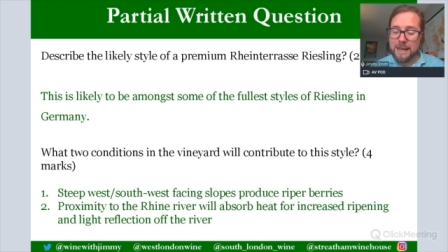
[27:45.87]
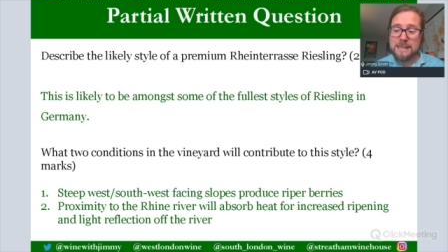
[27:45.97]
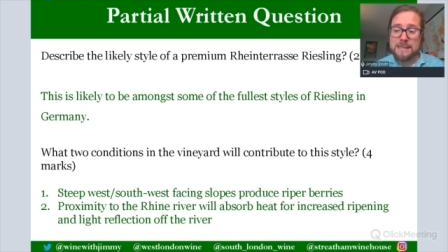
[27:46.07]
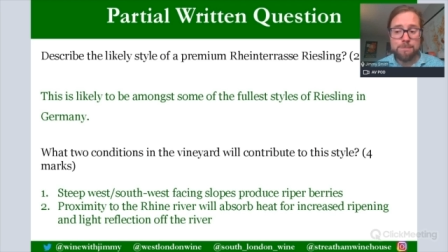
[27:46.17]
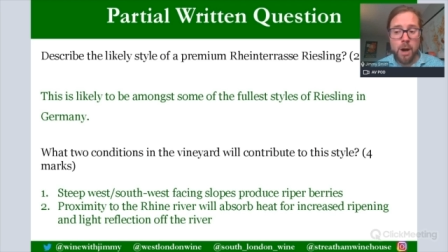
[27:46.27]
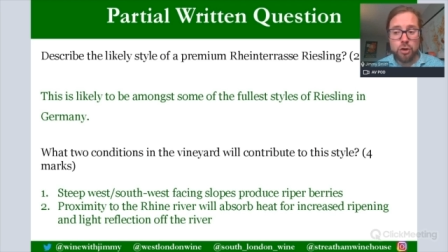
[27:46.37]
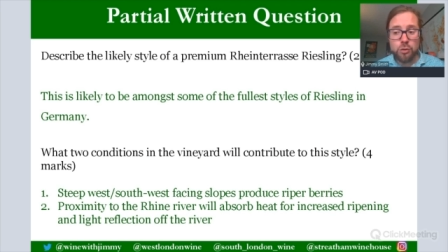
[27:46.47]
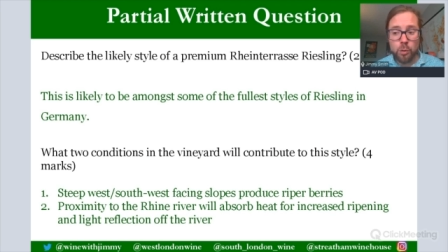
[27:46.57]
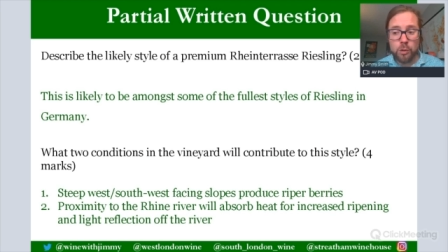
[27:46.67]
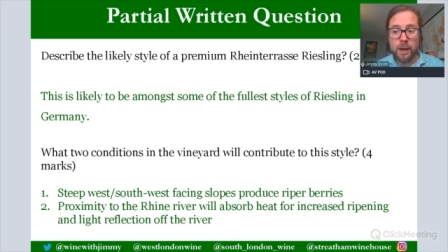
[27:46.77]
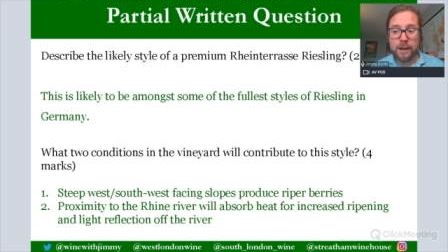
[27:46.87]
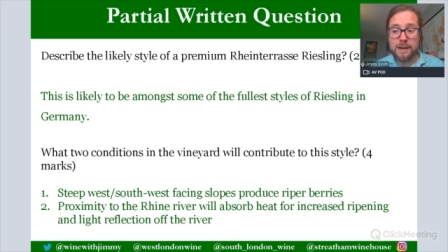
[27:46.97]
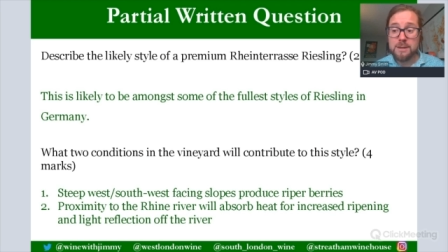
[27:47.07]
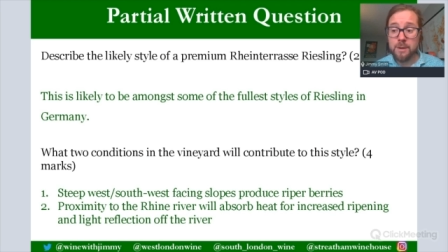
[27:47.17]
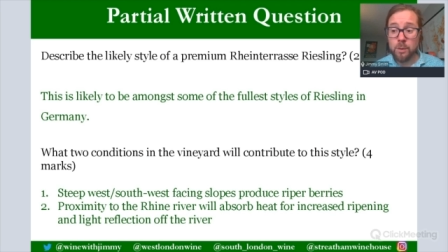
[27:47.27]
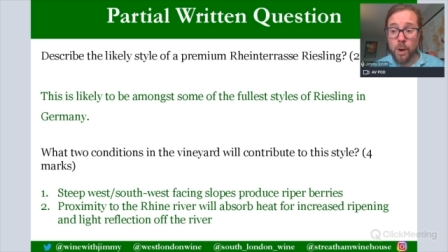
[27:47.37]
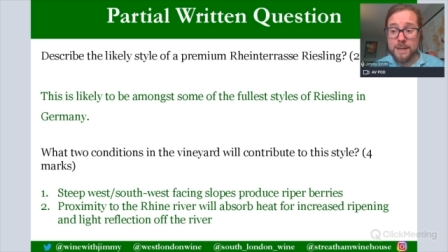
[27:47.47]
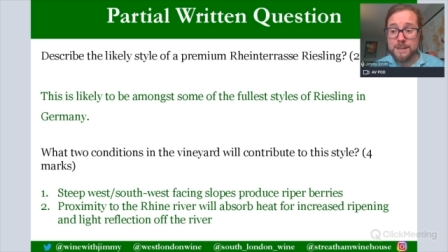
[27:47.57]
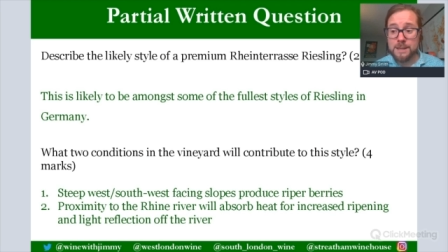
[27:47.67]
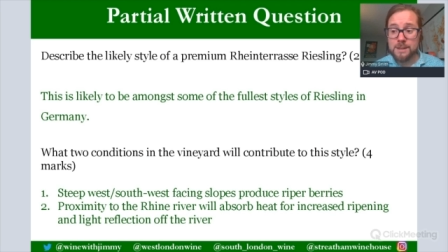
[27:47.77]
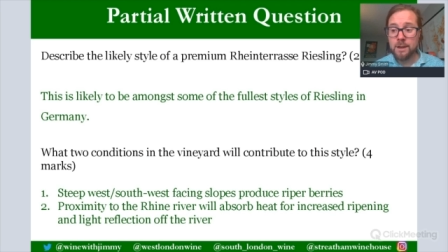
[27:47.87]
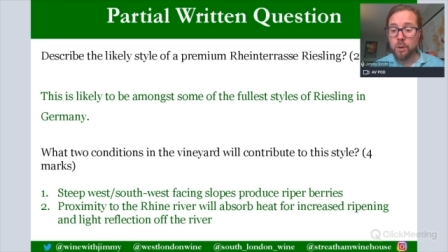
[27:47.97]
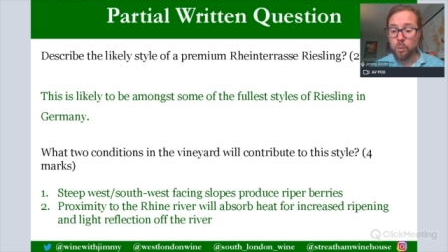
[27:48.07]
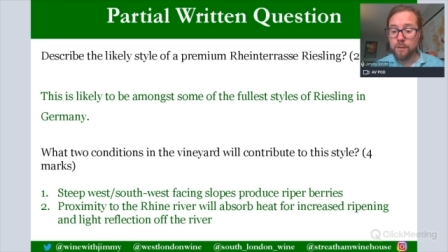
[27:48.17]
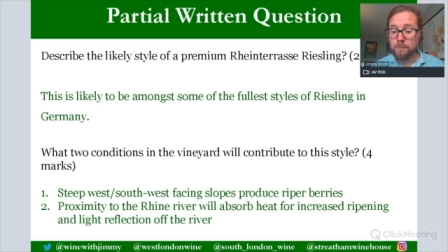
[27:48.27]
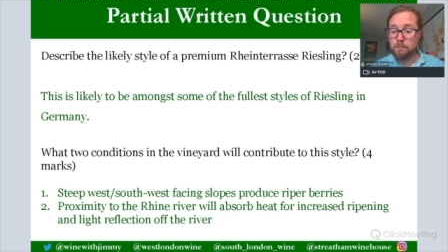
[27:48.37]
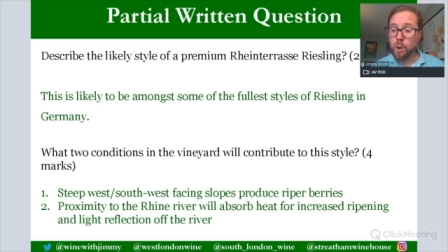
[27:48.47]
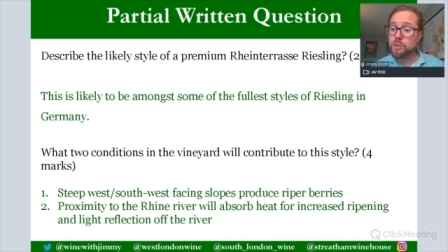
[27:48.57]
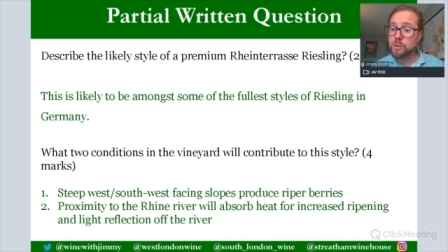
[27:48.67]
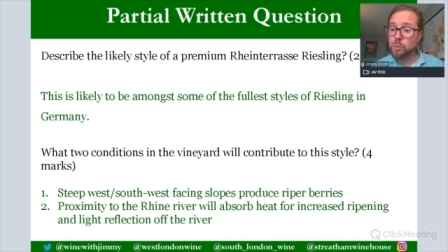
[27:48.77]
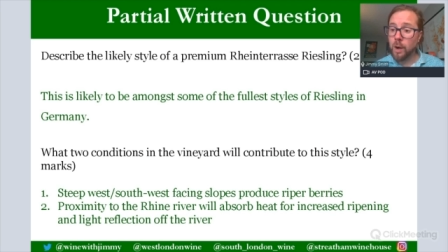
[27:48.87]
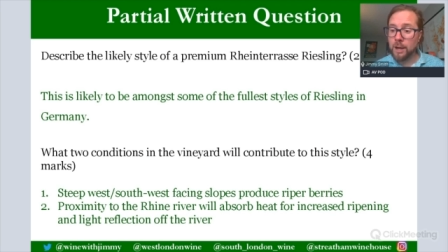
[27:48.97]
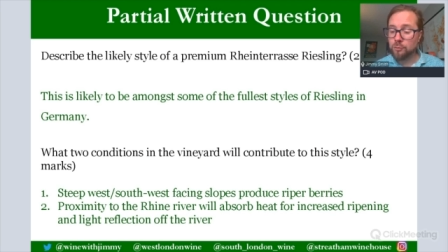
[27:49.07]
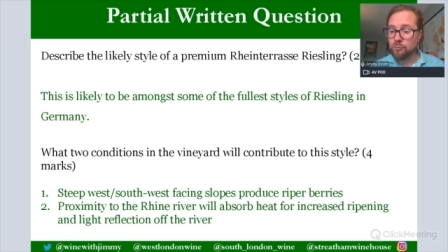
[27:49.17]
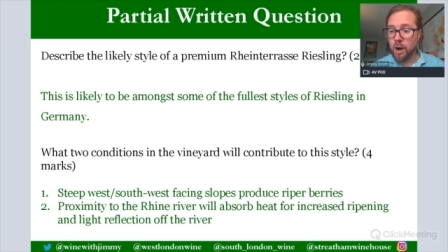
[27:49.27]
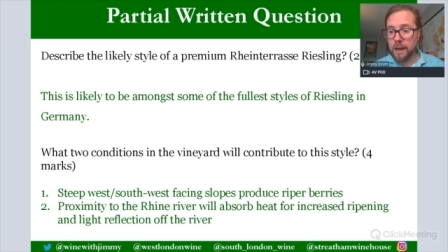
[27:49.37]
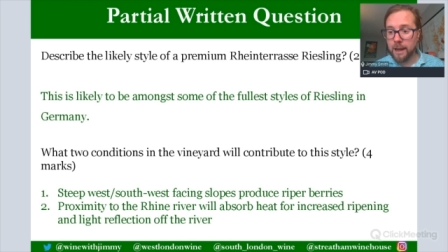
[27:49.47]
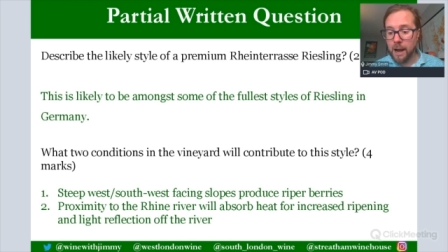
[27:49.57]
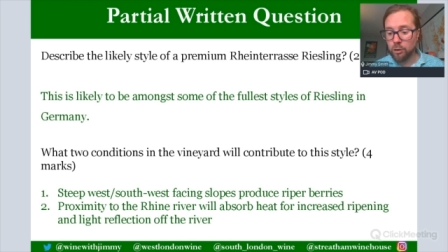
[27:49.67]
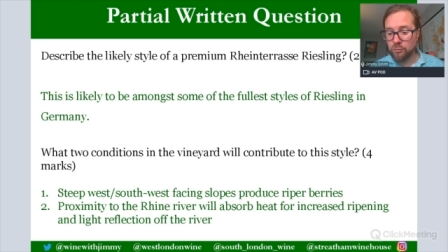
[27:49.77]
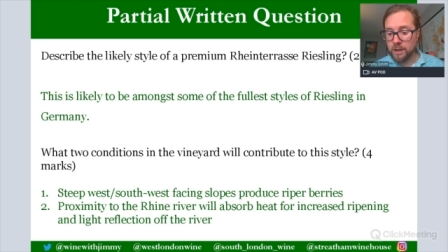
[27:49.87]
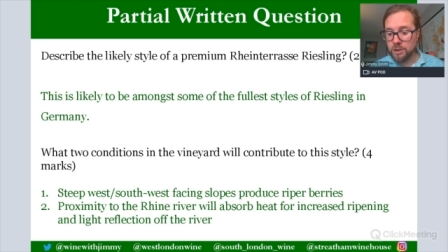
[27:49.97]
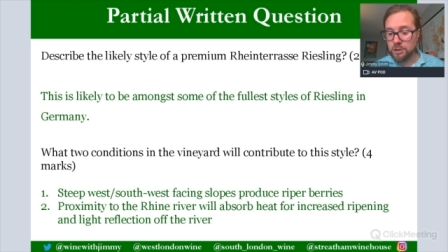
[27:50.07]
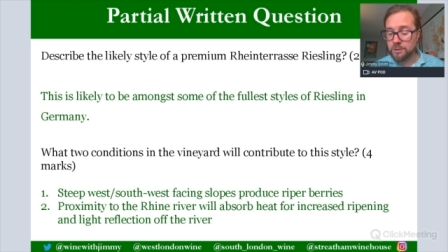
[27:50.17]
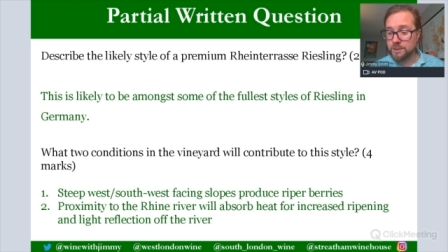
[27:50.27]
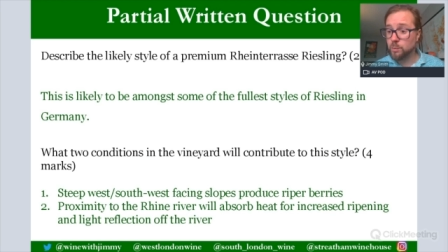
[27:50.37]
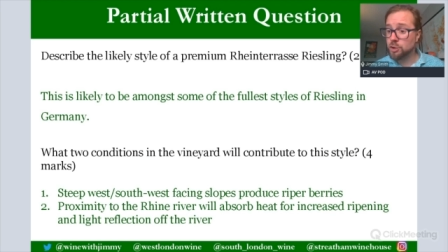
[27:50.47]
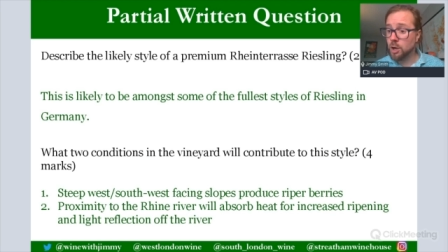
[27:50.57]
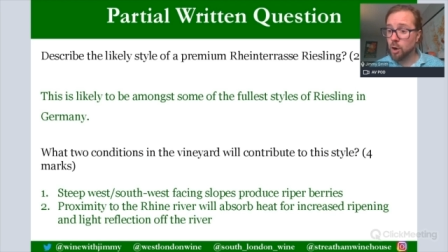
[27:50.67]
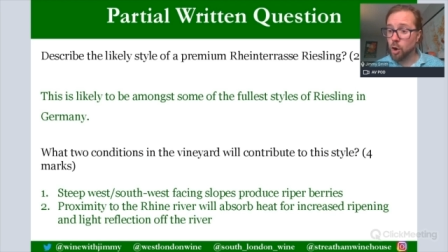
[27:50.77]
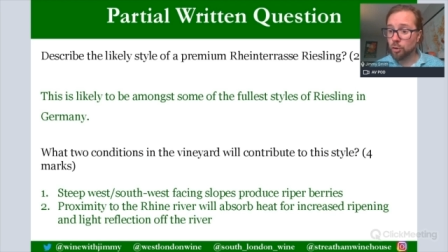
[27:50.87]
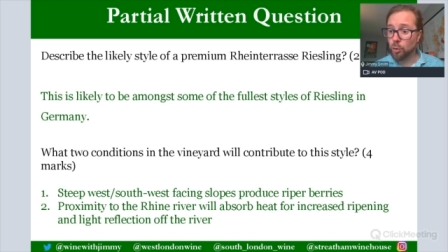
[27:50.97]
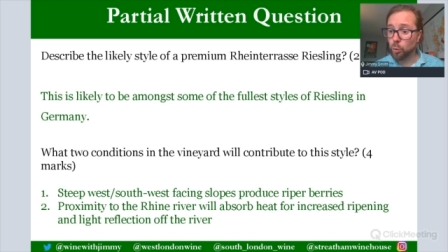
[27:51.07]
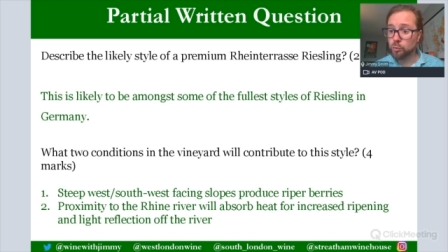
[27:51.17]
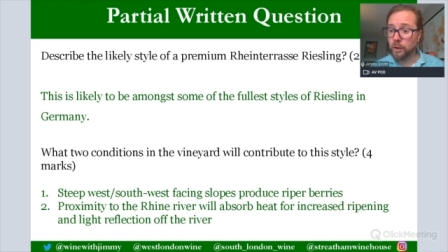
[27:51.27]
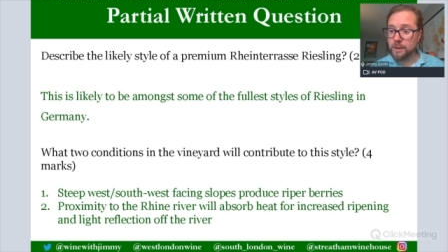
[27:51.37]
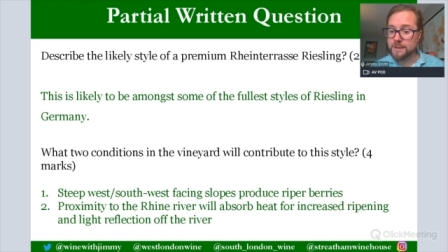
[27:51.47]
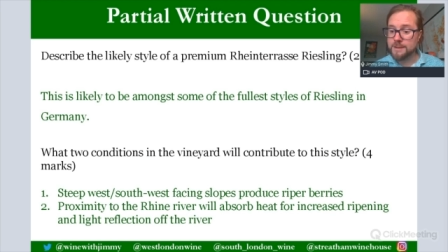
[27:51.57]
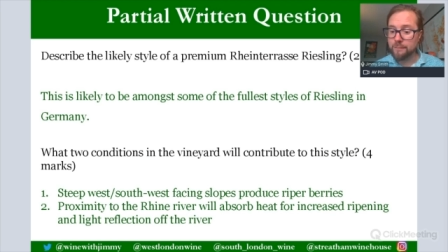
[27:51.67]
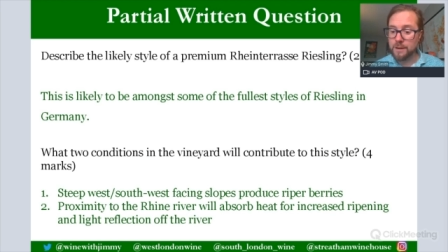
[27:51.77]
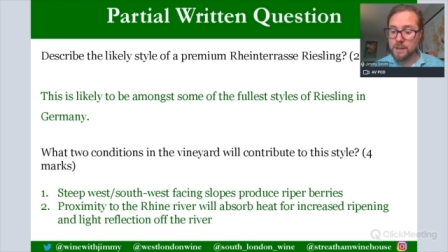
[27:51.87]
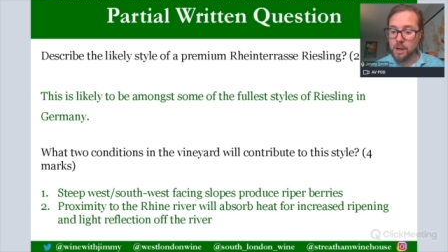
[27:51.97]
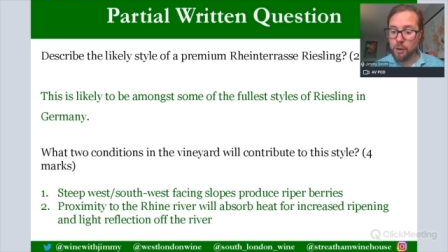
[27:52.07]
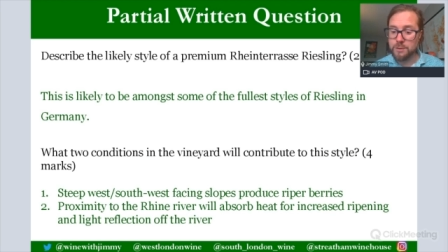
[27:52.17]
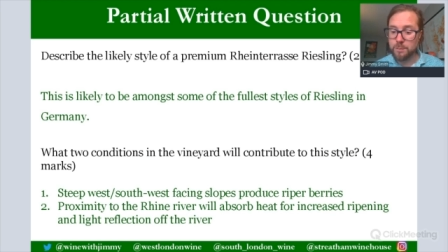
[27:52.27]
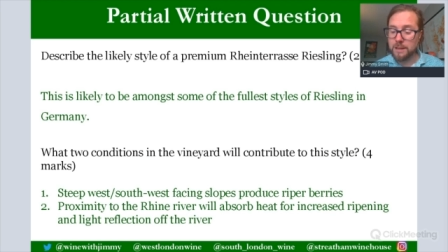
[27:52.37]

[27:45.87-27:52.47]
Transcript: it is much more likely to be weighted with Mosel and Rheingau regions, which are on alternative videos.